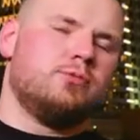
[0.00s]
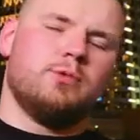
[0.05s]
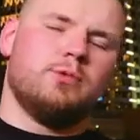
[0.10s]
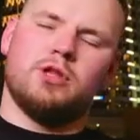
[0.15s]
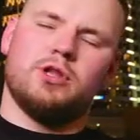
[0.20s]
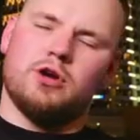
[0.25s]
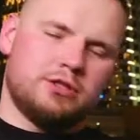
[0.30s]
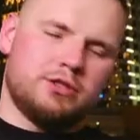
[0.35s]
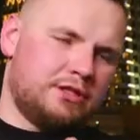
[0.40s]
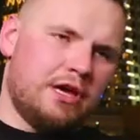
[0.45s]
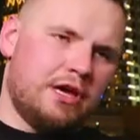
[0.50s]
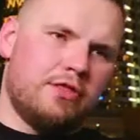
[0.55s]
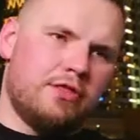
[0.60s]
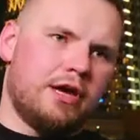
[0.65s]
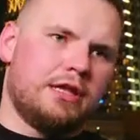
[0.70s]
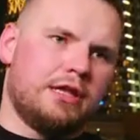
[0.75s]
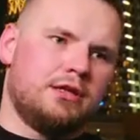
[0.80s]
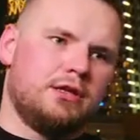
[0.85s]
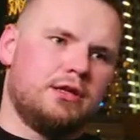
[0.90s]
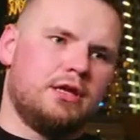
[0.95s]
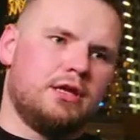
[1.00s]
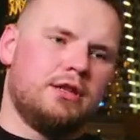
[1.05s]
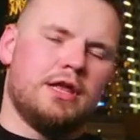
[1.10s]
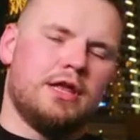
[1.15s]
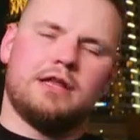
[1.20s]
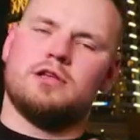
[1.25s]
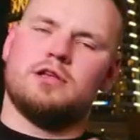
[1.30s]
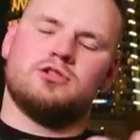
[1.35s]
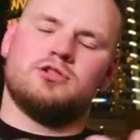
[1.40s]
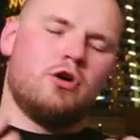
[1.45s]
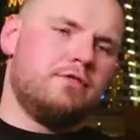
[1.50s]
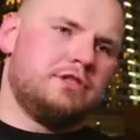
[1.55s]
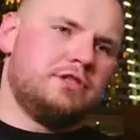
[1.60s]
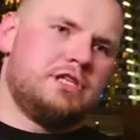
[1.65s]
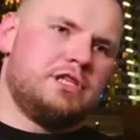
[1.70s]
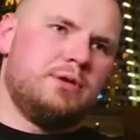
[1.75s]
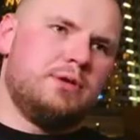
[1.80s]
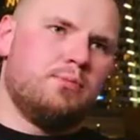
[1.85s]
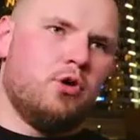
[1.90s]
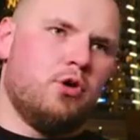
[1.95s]
We don't say that. That is
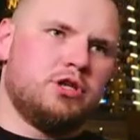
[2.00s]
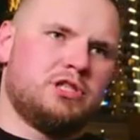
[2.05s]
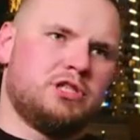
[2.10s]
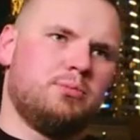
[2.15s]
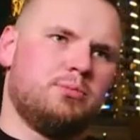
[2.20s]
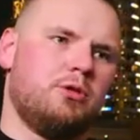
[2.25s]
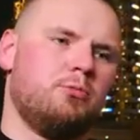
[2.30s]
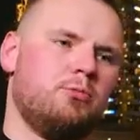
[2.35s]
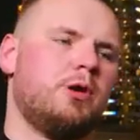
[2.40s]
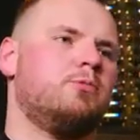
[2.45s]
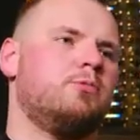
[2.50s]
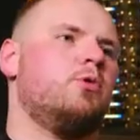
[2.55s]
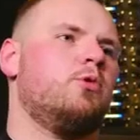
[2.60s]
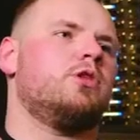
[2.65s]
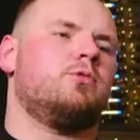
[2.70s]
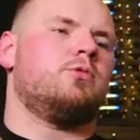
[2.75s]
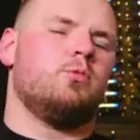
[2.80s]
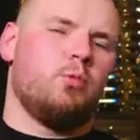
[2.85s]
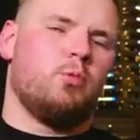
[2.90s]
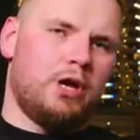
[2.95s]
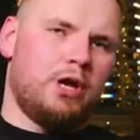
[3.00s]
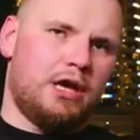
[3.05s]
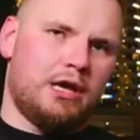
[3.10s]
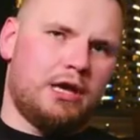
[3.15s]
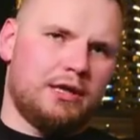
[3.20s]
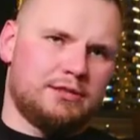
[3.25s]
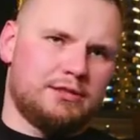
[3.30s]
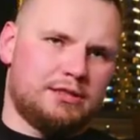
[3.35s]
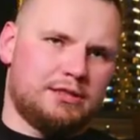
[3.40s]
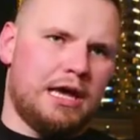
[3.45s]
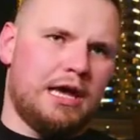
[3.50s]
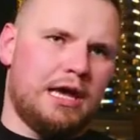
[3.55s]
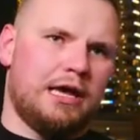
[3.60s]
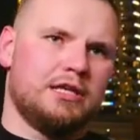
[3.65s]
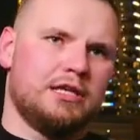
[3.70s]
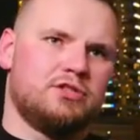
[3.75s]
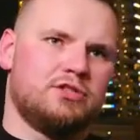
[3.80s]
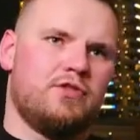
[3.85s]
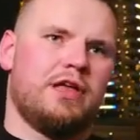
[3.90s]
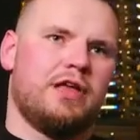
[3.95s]
obviously impossible. But what we can say
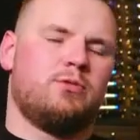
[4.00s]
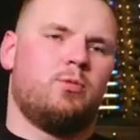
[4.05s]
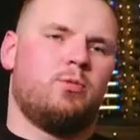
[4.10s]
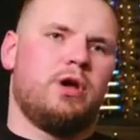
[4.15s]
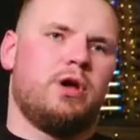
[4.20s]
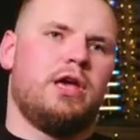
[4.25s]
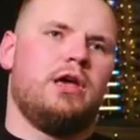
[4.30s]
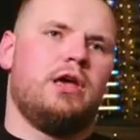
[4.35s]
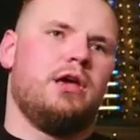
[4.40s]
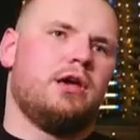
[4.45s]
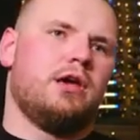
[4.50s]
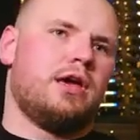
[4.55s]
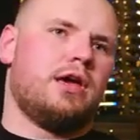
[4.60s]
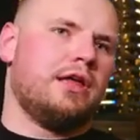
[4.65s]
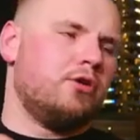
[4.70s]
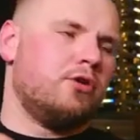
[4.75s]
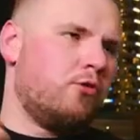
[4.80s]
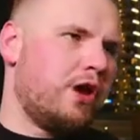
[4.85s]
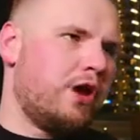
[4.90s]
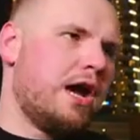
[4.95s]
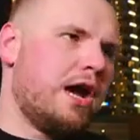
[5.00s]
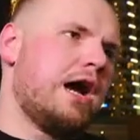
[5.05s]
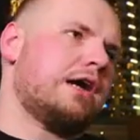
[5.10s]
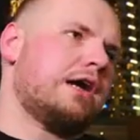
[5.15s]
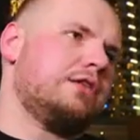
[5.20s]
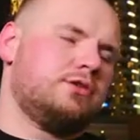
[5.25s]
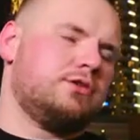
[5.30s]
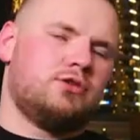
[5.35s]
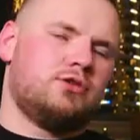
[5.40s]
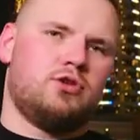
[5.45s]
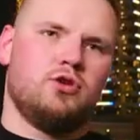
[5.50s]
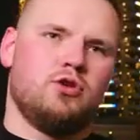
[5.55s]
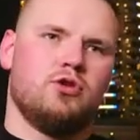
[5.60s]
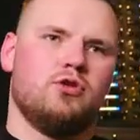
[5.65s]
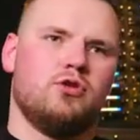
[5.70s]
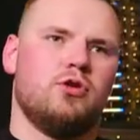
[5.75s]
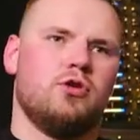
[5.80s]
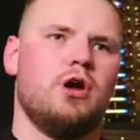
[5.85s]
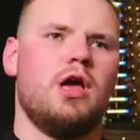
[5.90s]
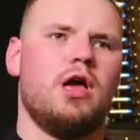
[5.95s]
is that we can react
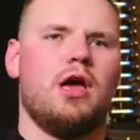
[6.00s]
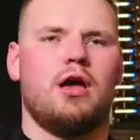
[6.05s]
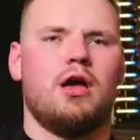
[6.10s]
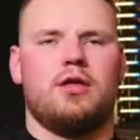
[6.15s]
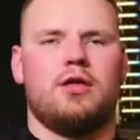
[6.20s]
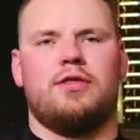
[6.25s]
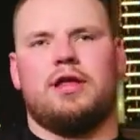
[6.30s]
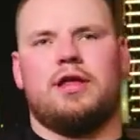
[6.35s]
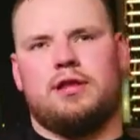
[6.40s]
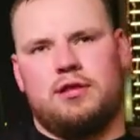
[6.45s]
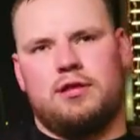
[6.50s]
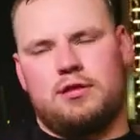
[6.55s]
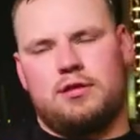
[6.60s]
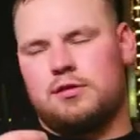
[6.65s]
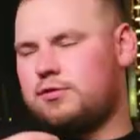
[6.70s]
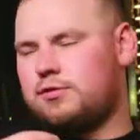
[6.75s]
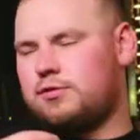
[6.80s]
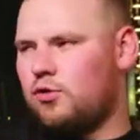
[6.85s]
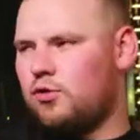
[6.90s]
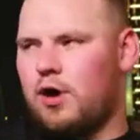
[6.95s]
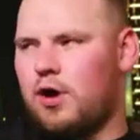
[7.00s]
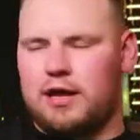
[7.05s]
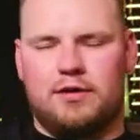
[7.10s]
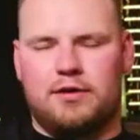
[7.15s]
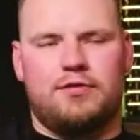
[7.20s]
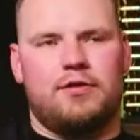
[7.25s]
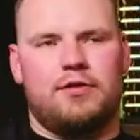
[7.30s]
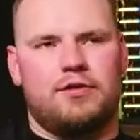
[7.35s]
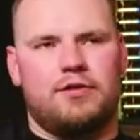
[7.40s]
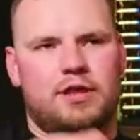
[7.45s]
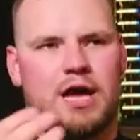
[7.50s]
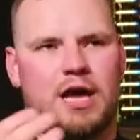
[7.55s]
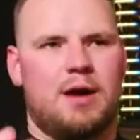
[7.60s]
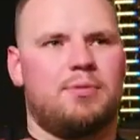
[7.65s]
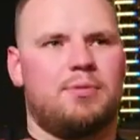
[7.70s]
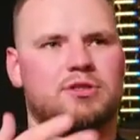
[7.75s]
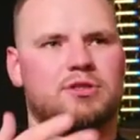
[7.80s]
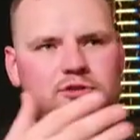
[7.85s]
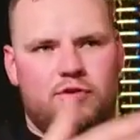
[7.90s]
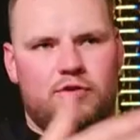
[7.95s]
to that, to anything that
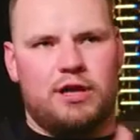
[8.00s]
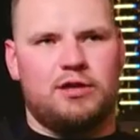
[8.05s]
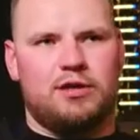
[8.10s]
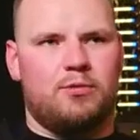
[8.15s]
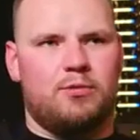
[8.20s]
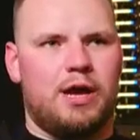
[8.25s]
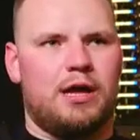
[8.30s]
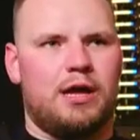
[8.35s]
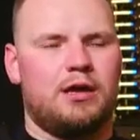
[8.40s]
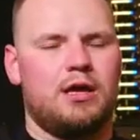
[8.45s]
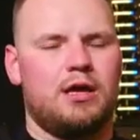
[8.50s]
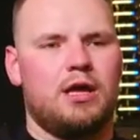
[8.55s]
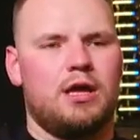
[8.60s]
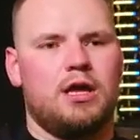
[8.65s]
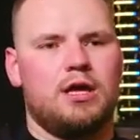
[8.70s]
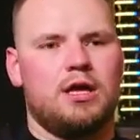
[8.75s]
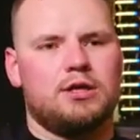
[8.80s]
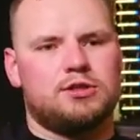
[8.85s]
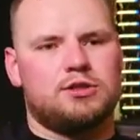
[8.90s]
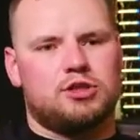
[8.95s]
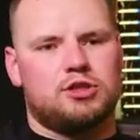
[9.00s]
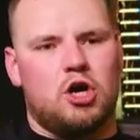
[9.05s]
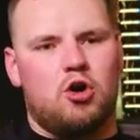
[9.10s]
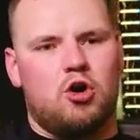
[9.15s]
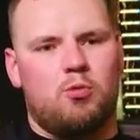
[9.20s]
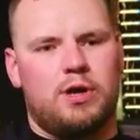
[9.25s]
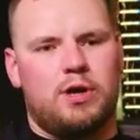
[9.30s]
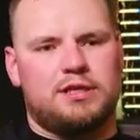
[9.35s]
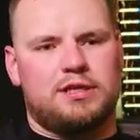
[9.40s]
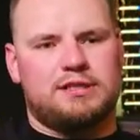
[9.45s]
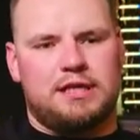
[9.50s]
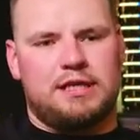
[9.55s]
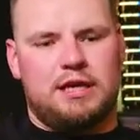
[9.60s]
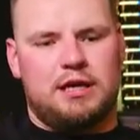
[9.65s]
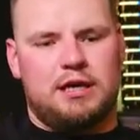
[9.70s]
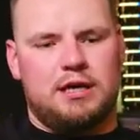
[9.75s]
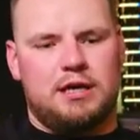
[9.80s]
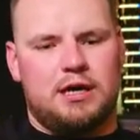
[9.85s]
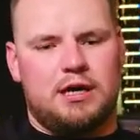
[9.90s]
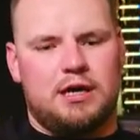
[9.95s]
happens right away. So we
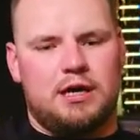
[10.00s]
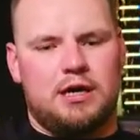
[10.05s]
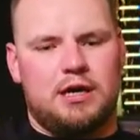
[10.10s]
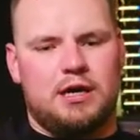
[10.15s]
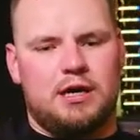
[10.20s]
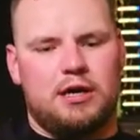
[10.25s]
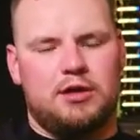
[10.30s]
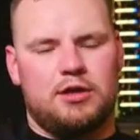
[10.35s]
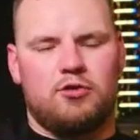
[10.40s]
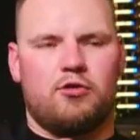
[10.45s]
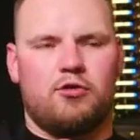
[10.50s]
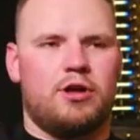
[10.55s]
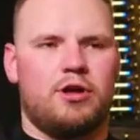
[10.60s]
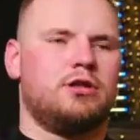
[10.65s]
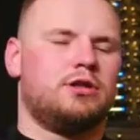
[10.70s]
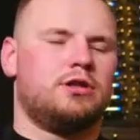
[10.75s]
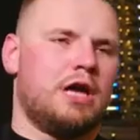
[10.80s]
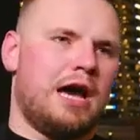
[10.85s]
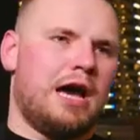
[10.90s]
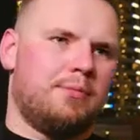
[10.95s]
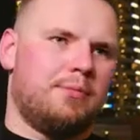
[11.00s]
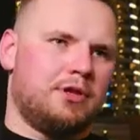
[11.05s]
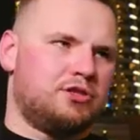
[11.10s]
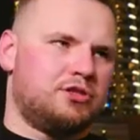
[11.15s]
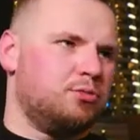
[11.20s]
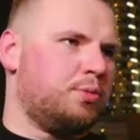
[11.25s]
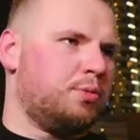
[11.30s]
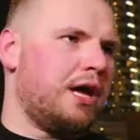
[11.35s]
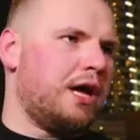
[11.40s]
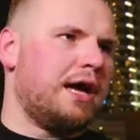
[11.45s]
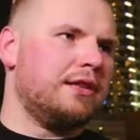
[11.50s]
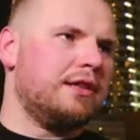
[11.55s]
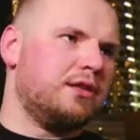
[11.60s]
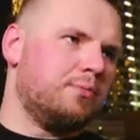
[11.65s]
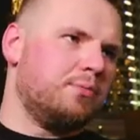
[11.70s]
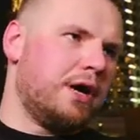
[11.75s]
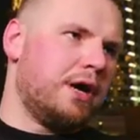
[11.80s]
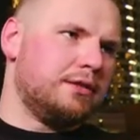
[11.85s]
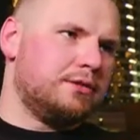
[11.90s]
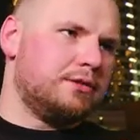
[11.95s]
see in real time the supply and
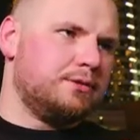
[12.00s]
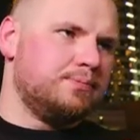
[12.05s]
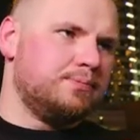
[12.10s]
demand.